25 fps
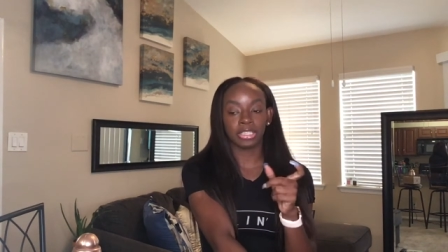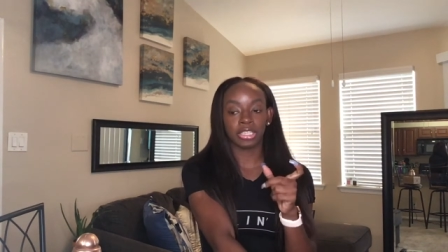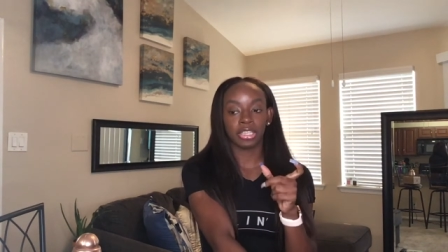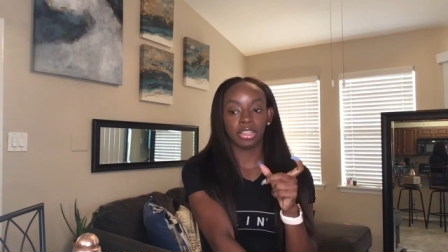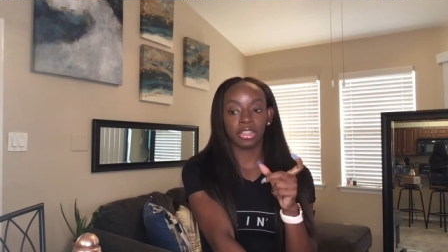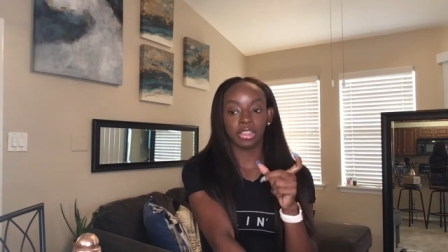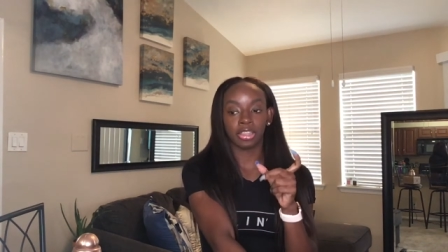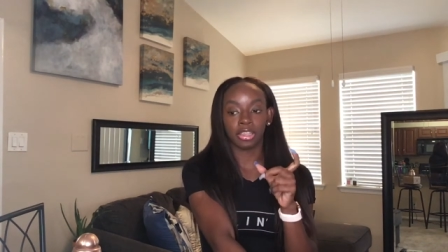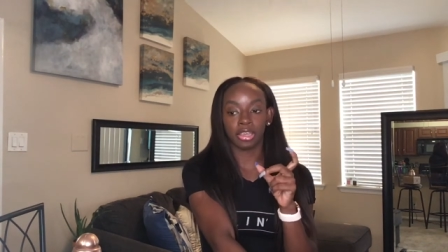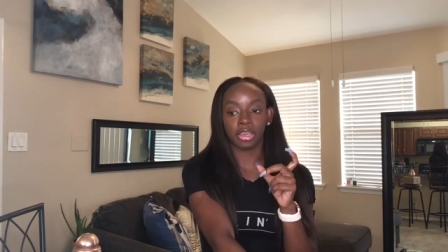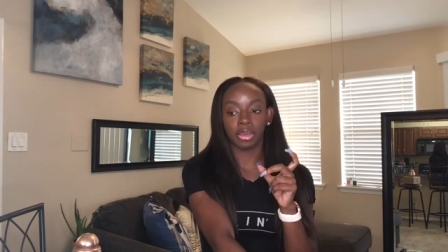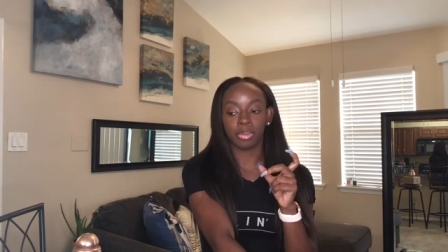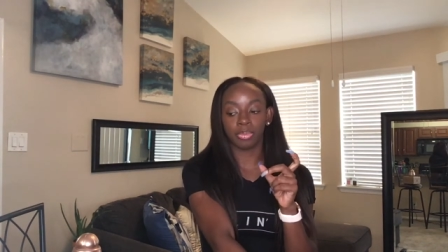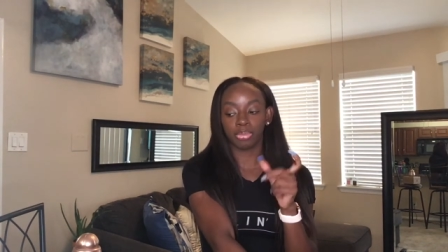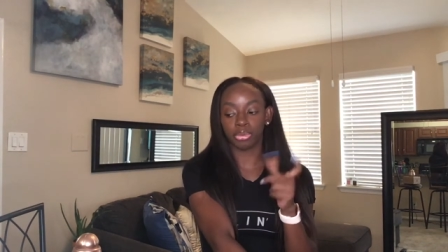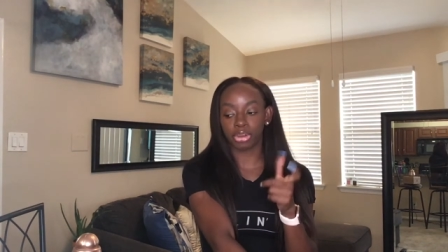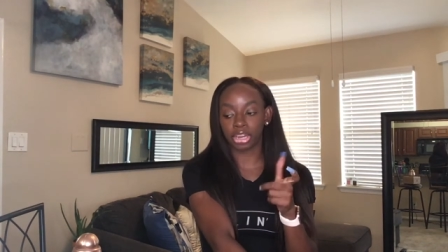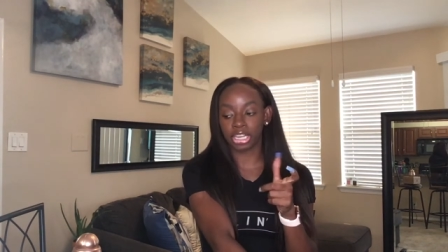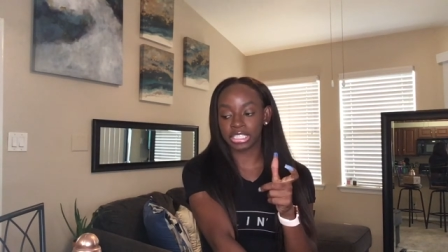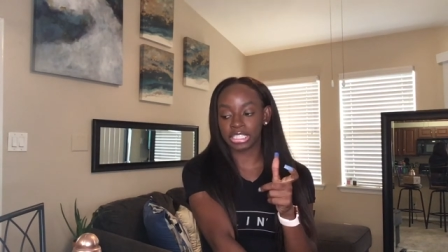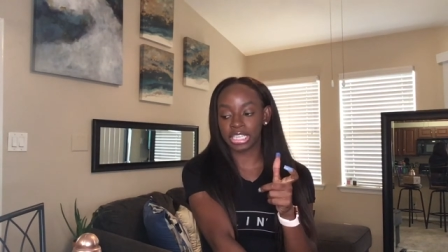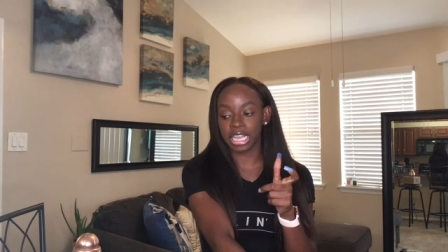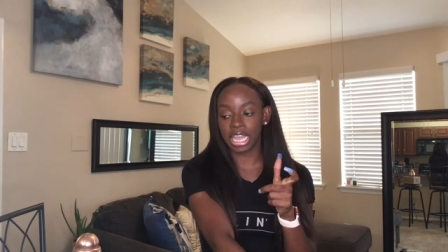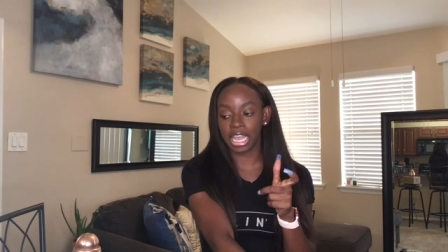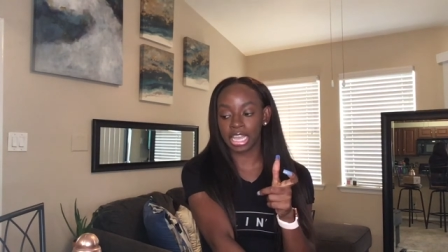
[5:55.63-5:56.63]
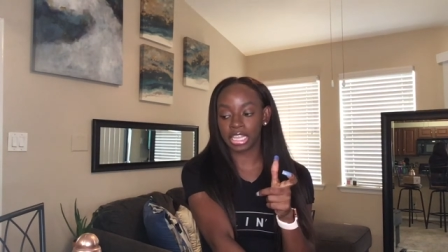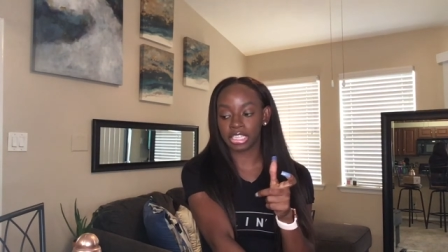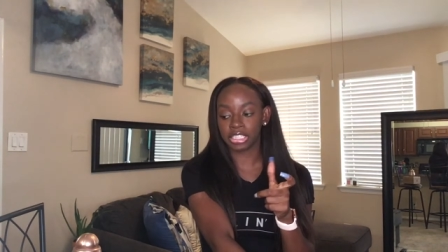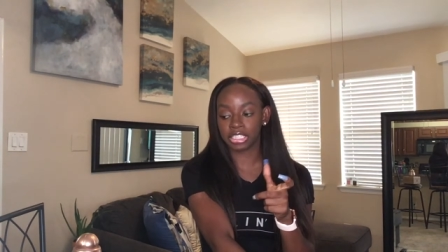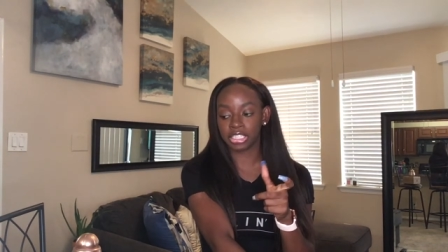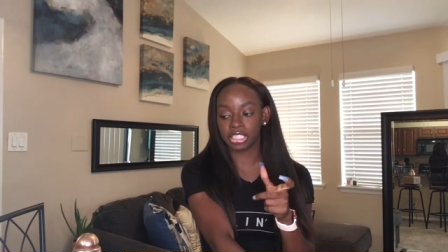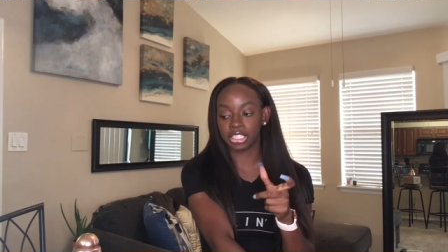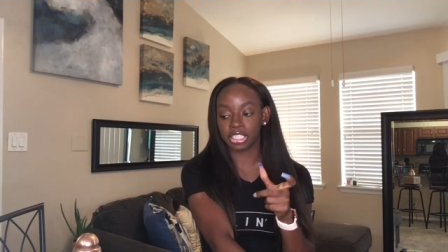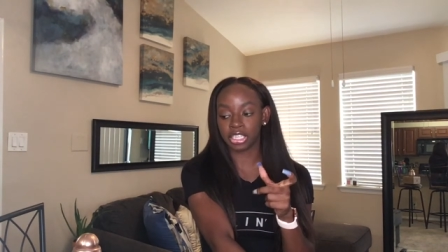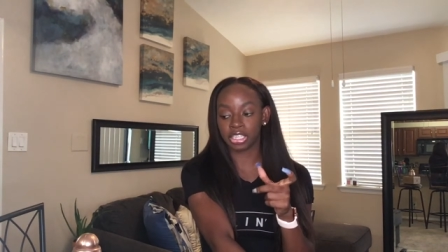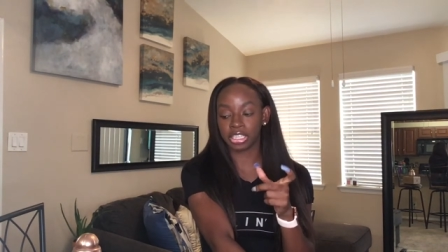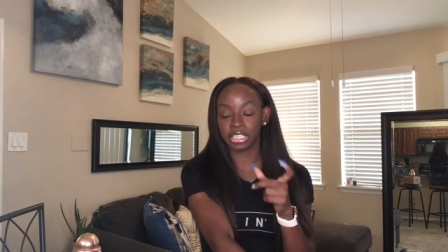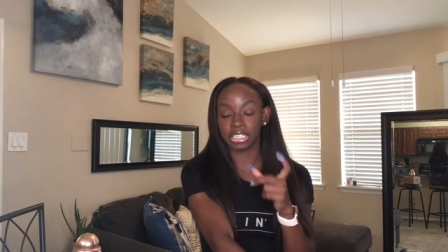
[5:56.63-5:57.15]
the brush heads
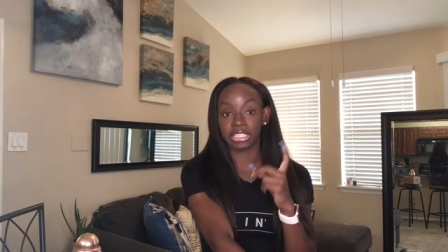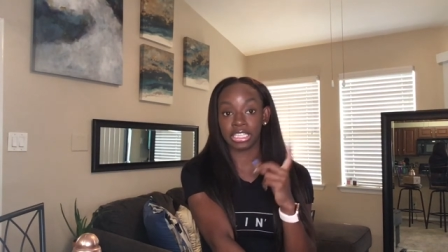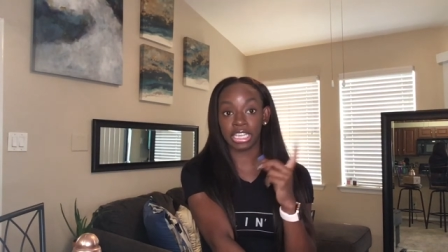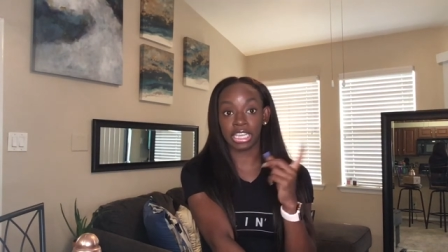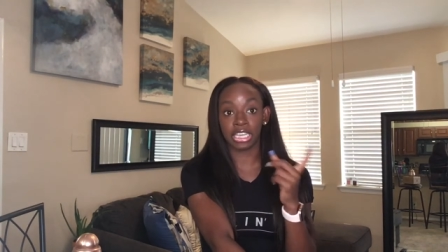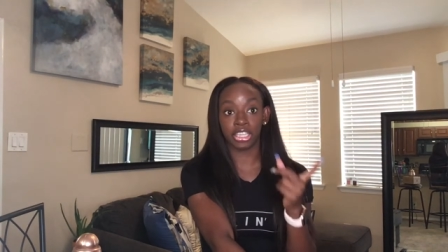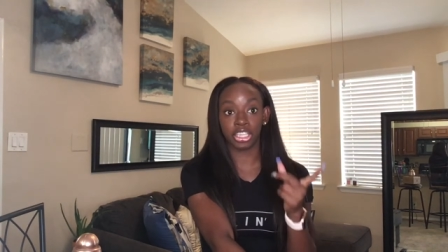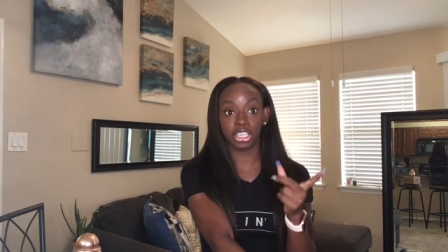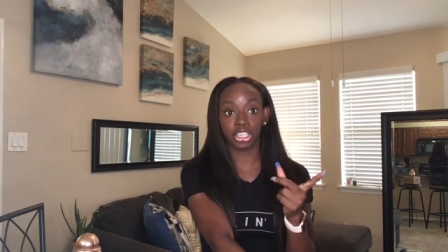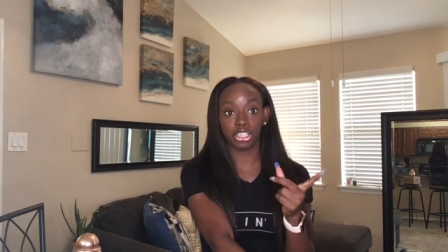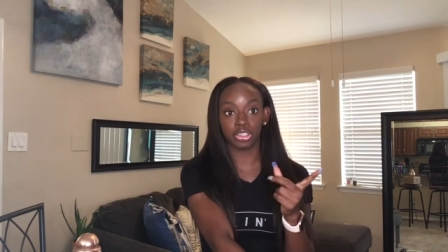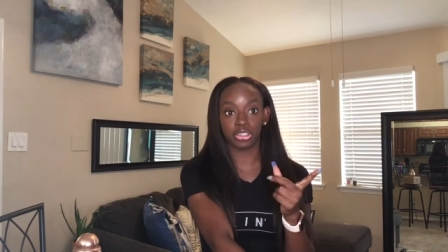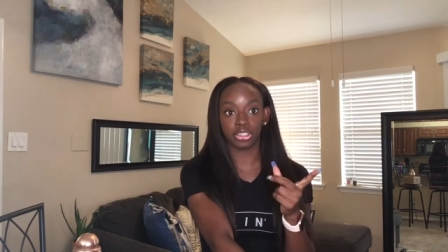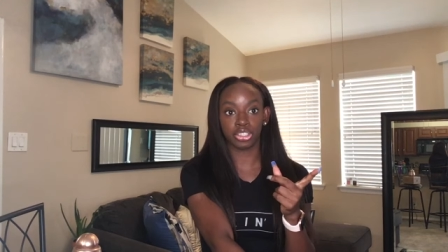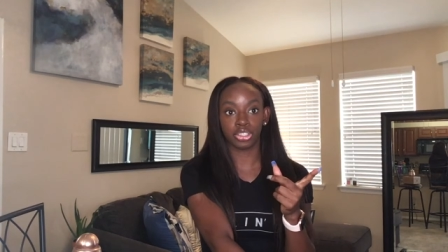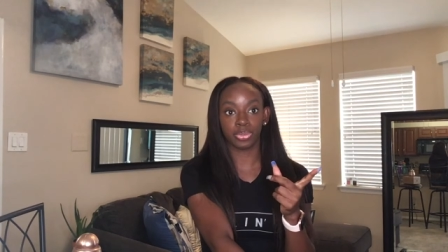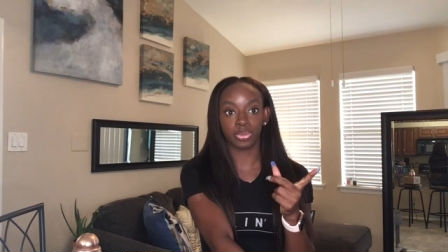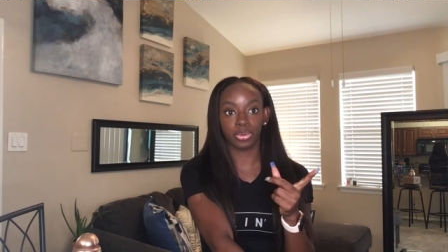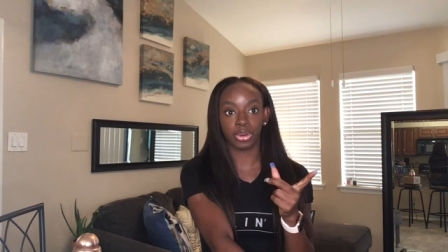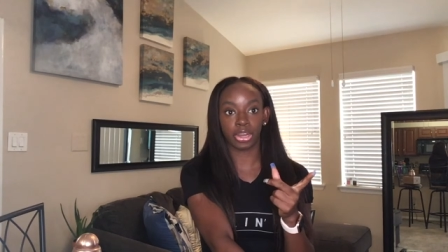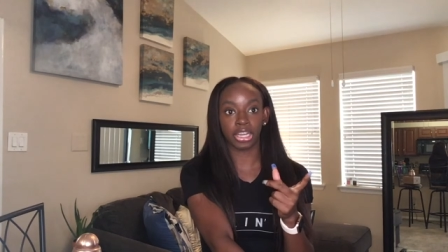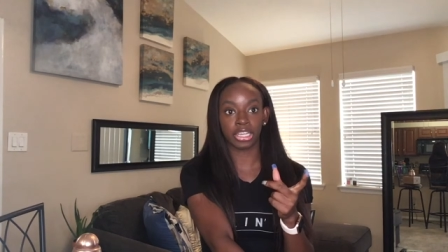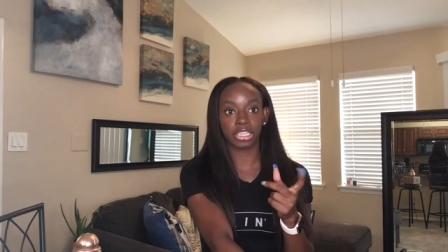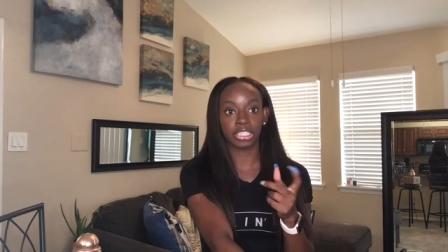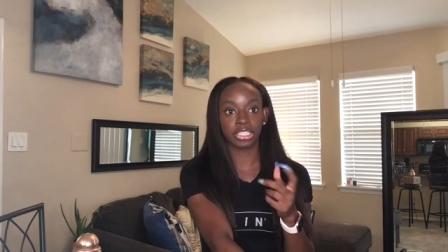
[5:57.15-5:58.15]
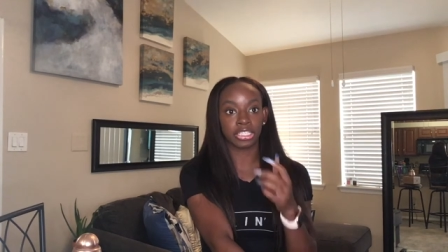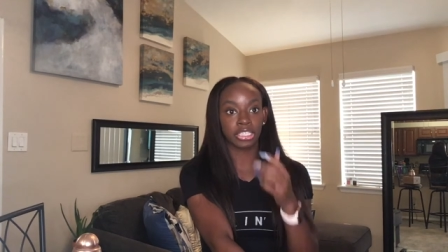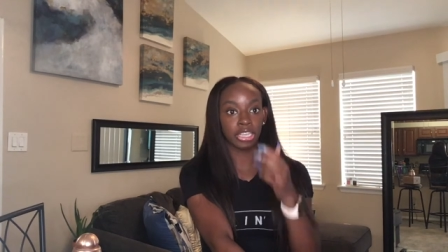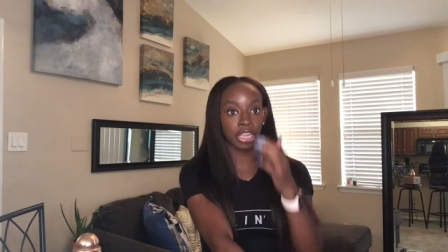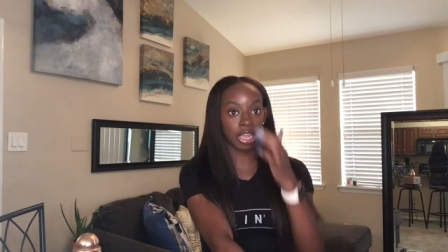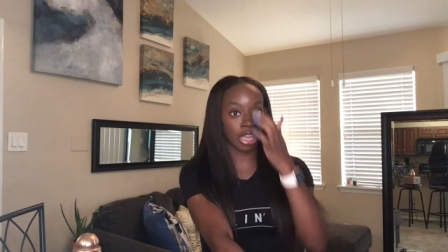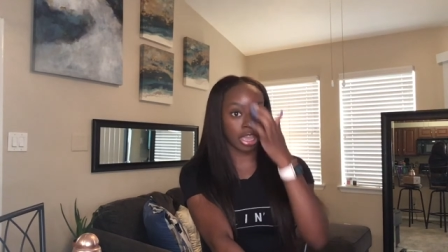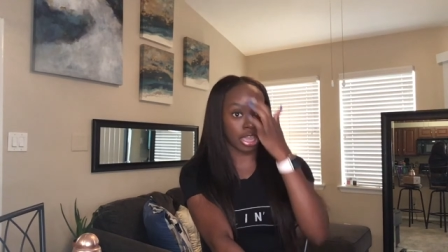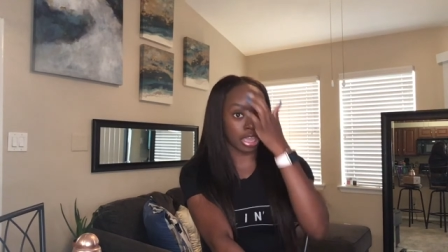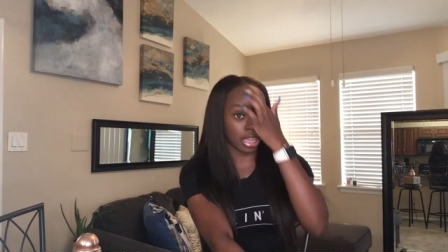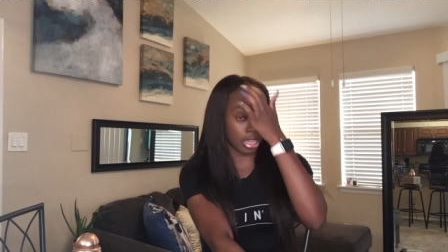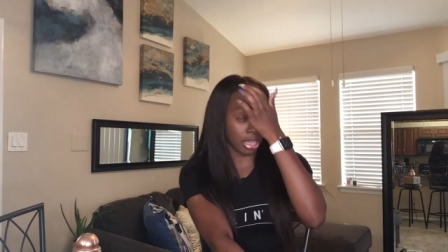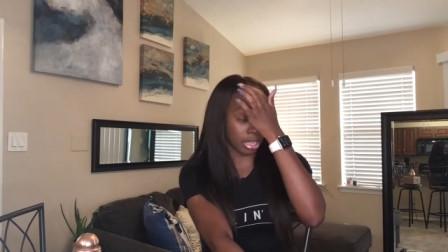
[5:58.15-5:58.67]
to the daily use brush,
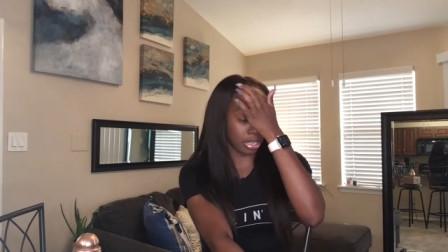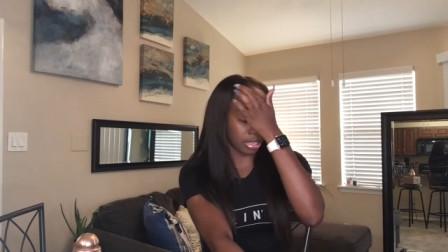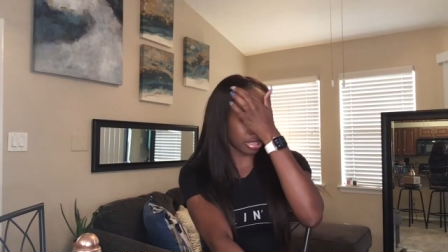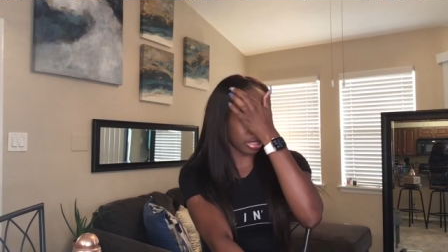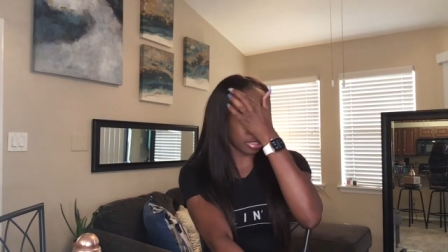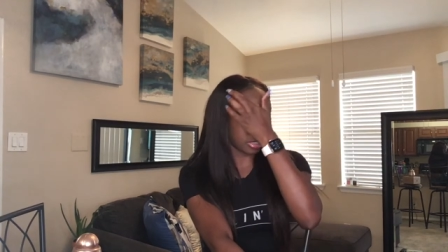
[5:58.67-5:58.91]
and